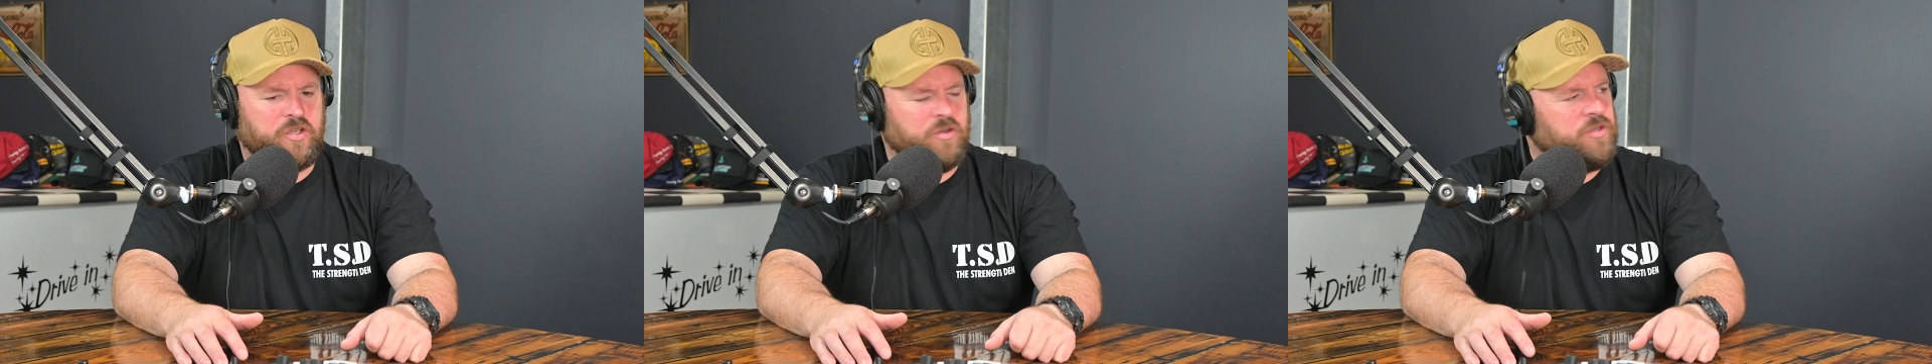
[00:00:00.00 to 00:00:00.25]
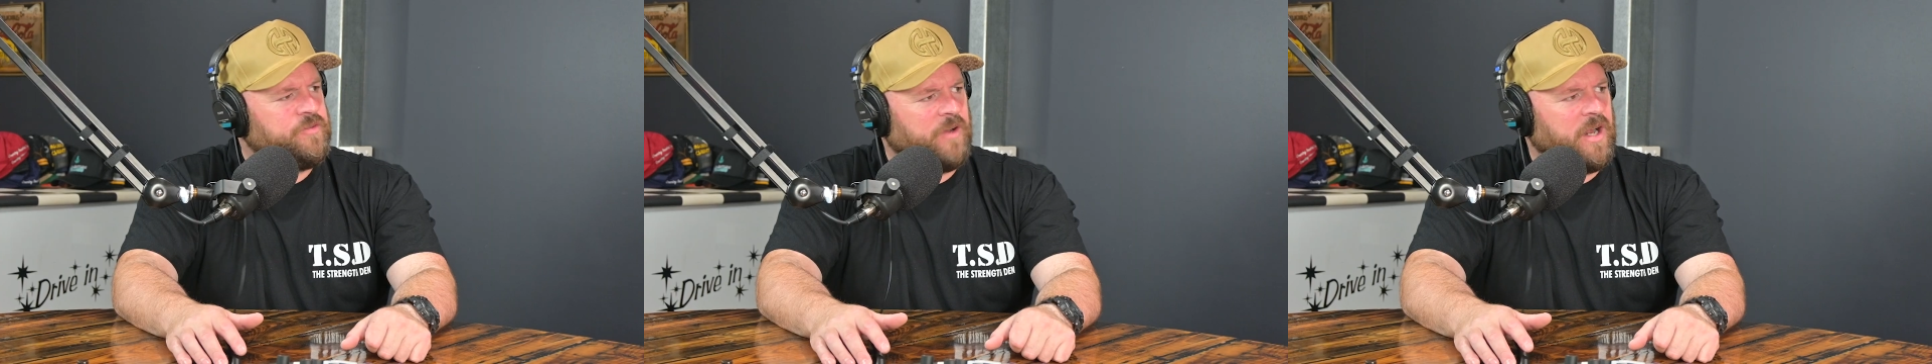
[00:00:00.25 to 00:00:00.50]
a
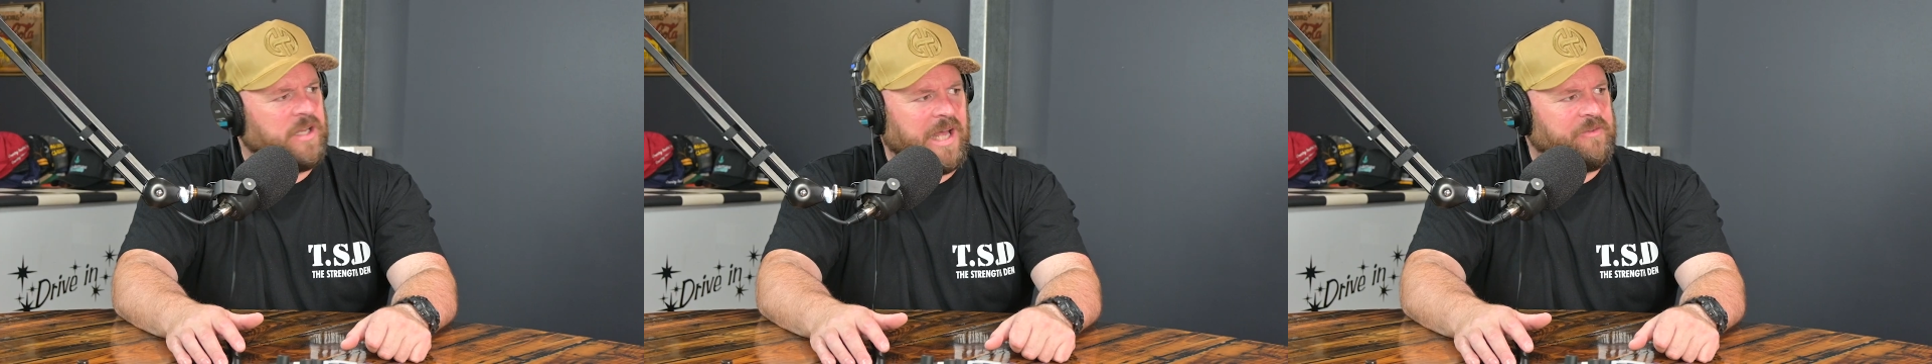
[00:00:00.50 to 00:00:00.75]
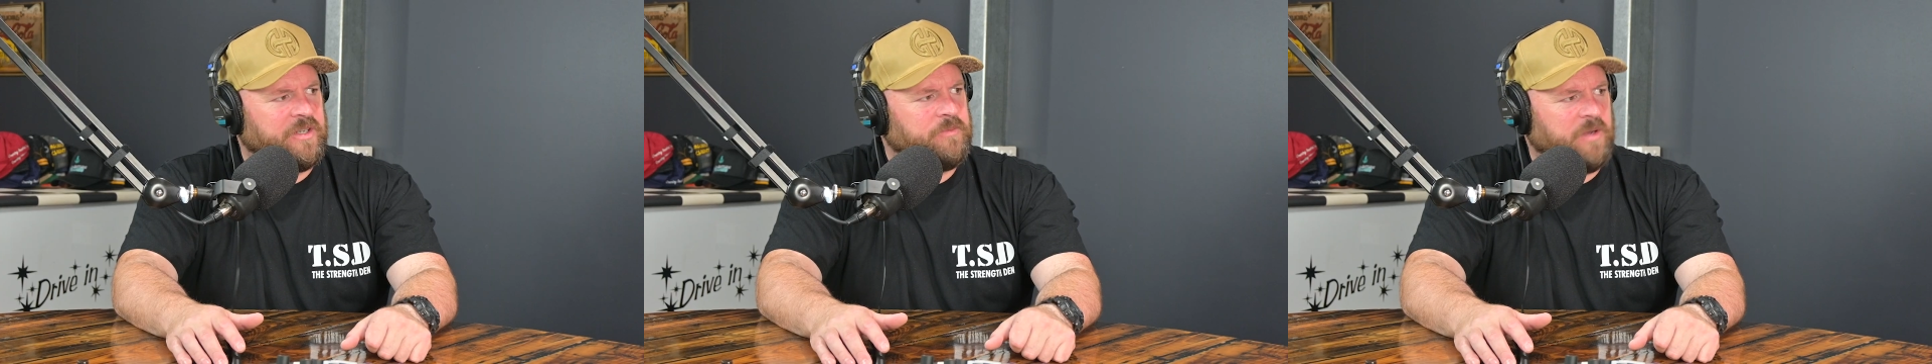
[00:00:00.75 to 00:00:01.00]
huge. I don't
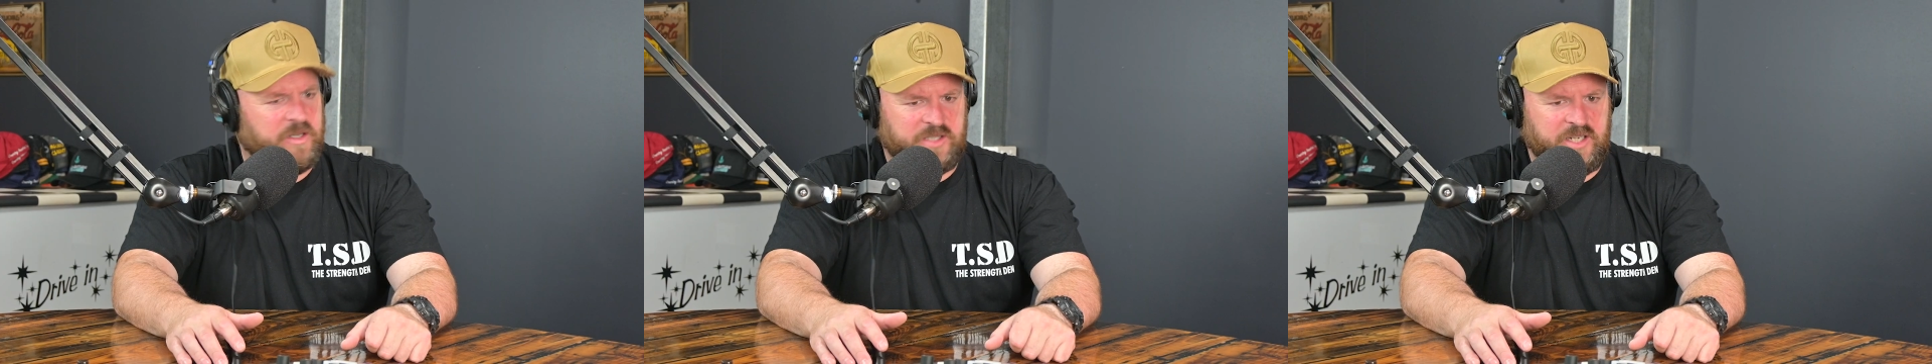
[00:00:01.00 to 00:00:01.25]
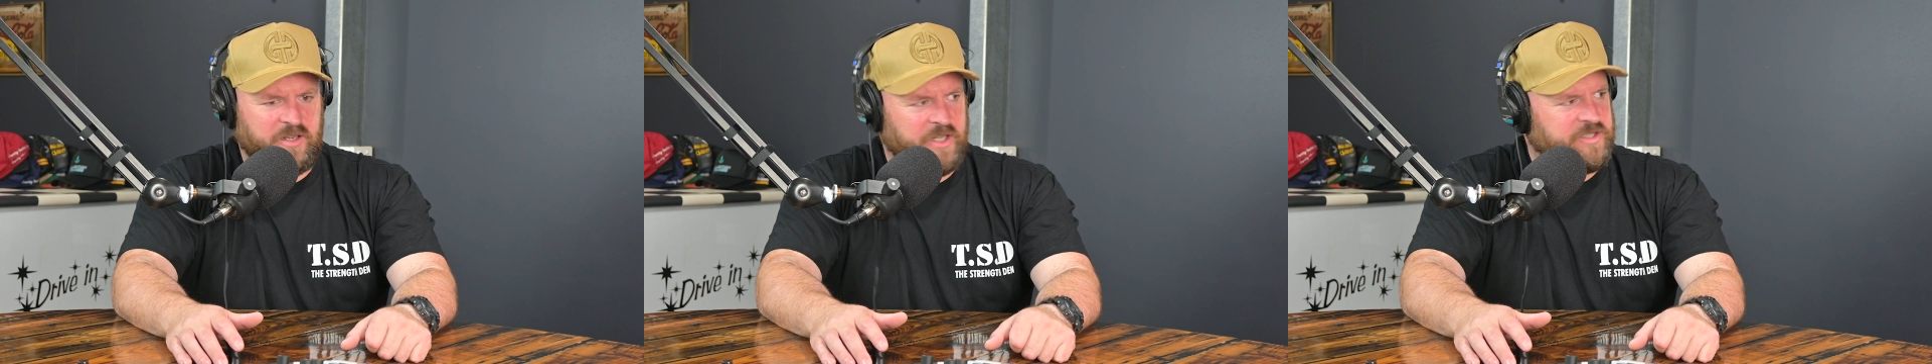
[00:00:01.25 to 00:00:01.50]
love it, but I
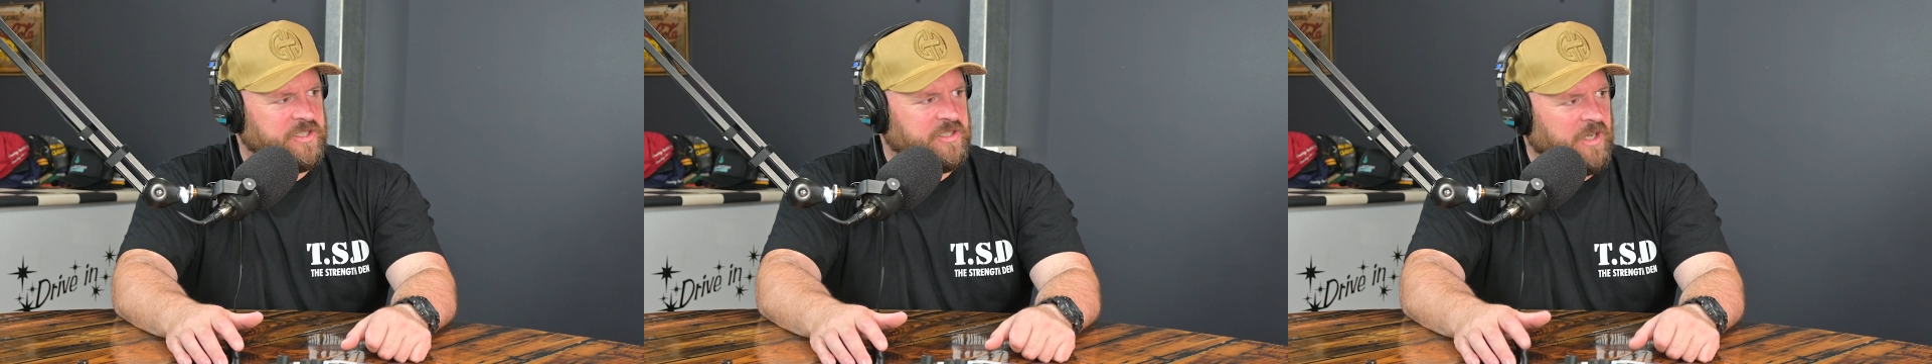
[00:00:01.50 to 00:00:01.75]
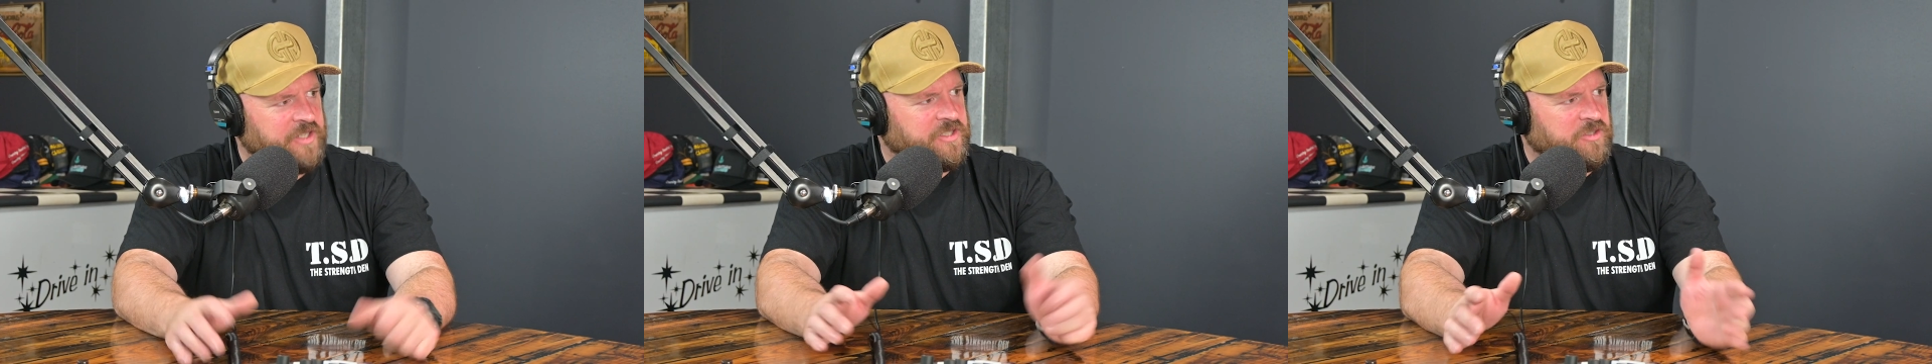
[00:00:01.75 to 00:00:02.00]
did it.
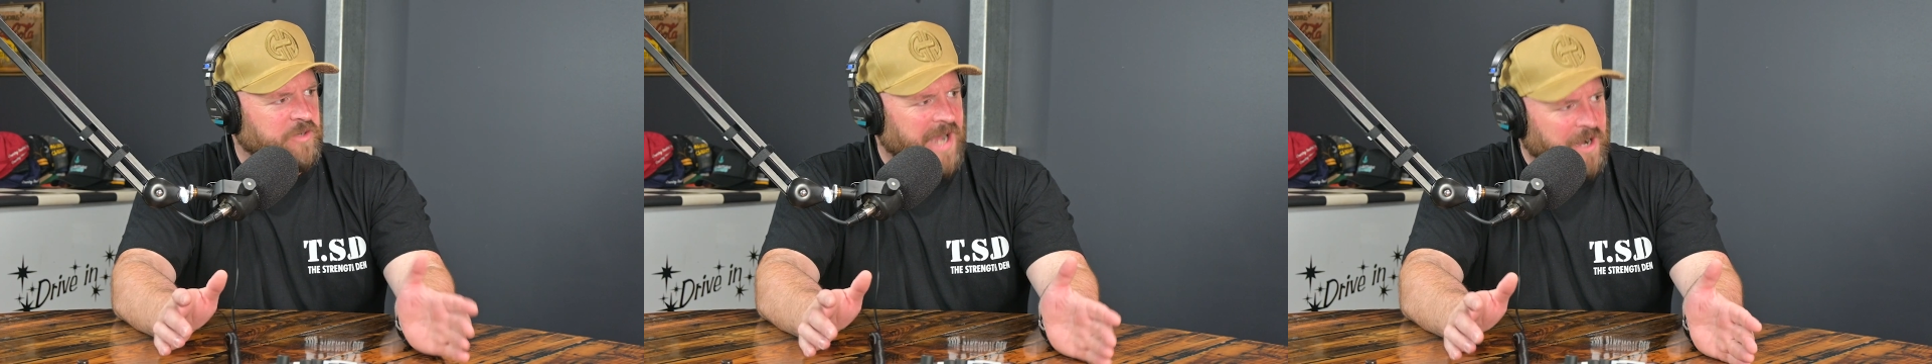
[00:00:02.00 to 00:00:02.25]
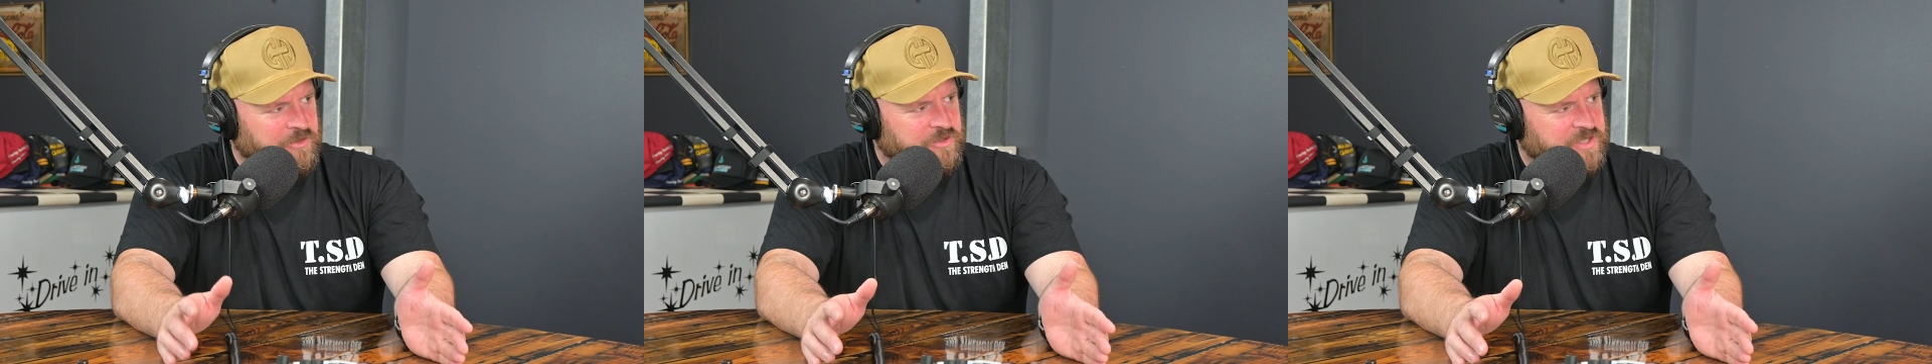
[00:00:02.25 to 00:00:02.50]
I used to do it
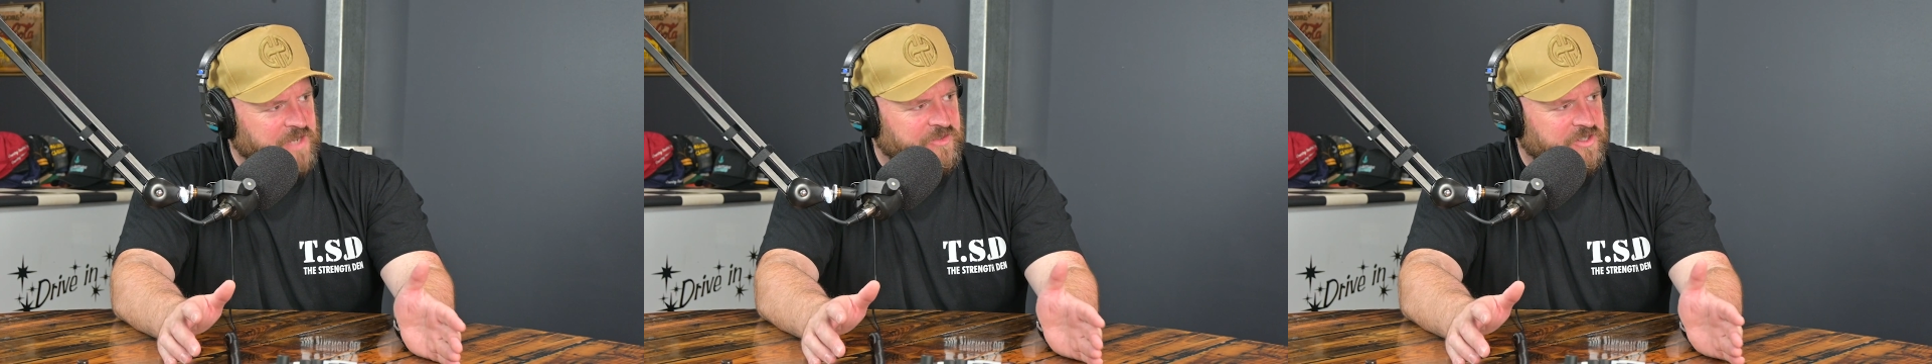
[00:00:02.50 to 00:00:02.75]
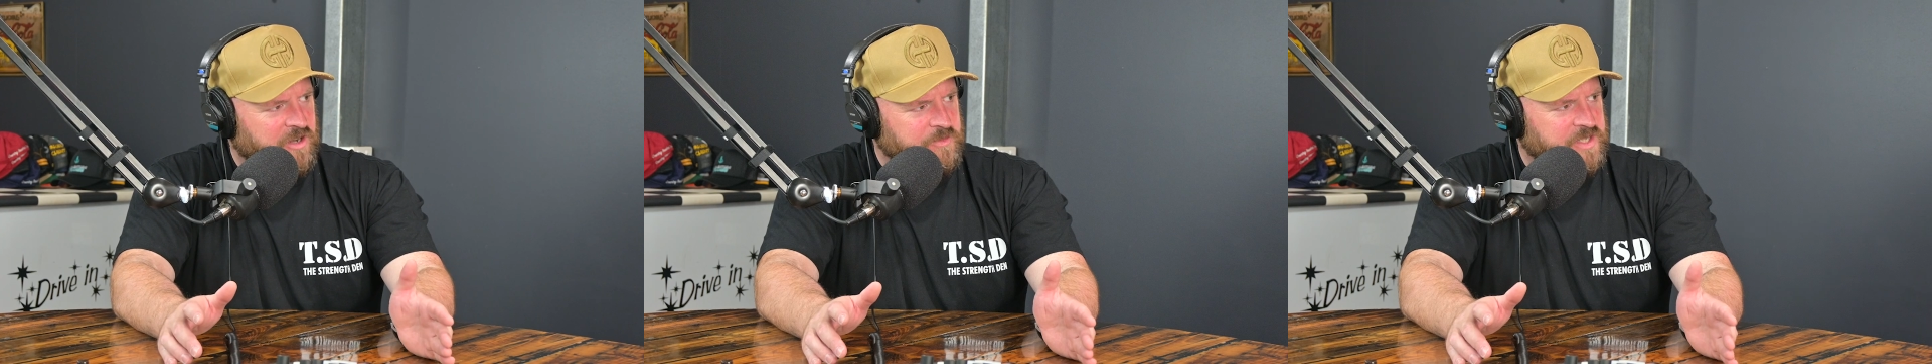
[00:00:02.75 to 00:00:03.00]

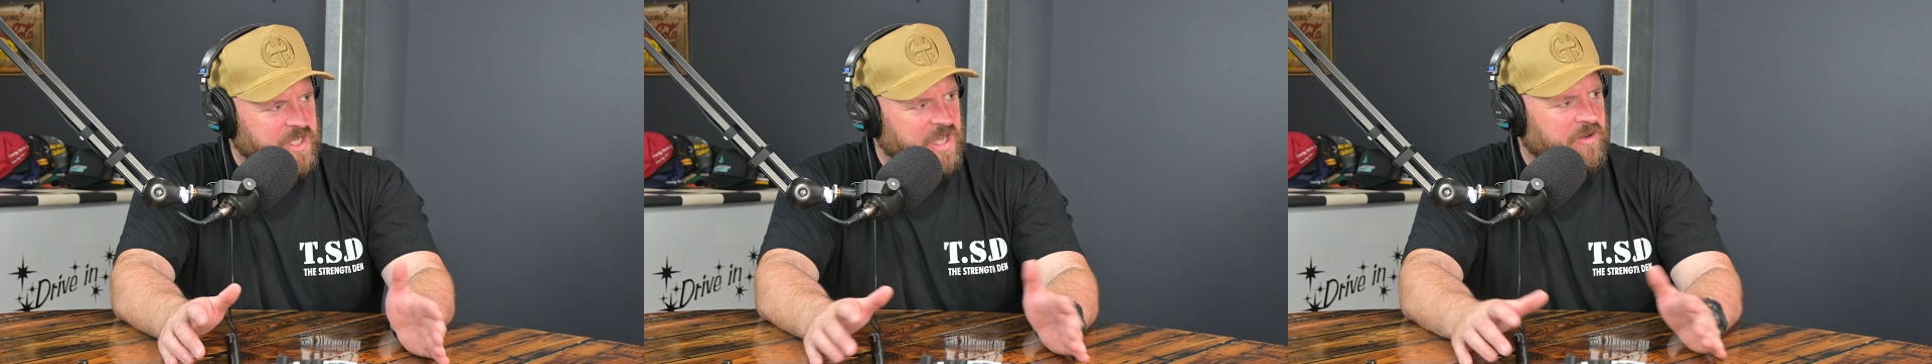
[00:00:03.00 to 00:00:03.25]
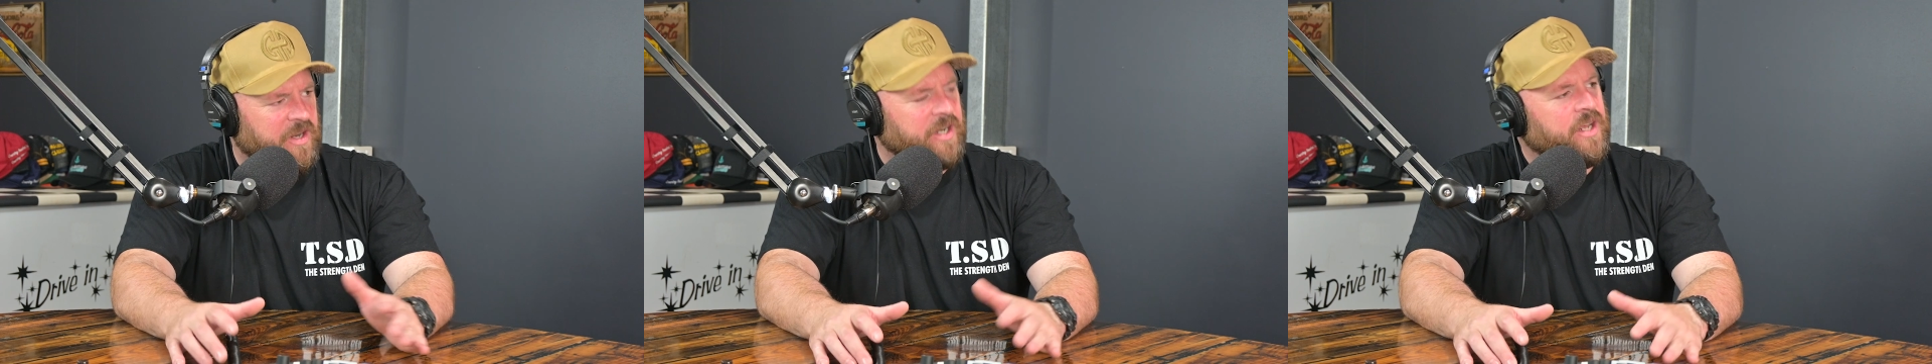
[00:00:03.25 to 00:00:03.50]
107 times a year,
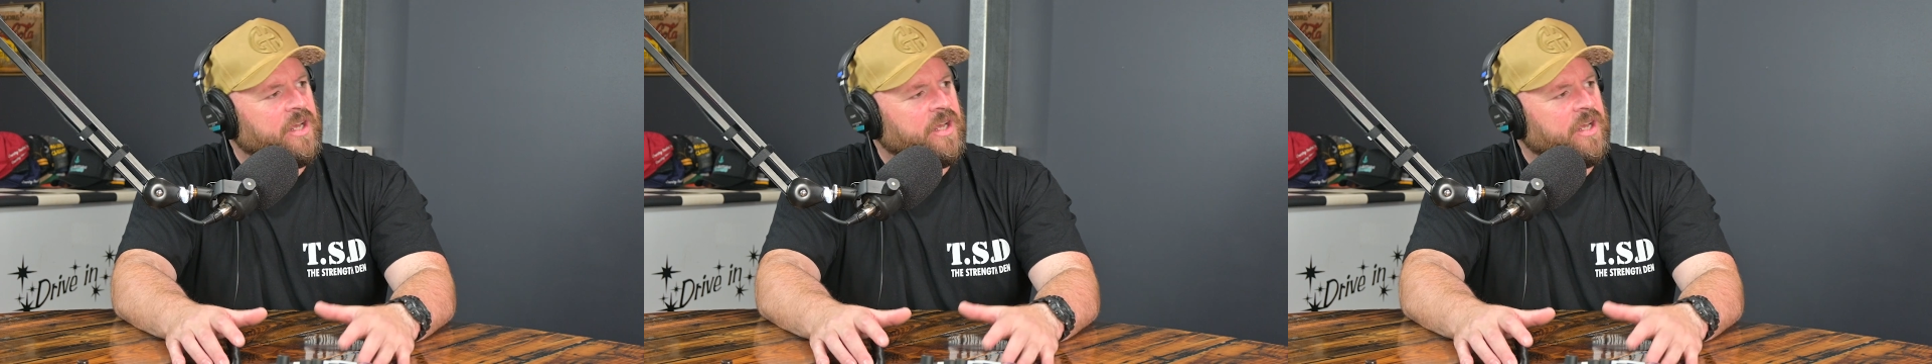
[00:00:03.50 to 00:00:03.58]
Crank.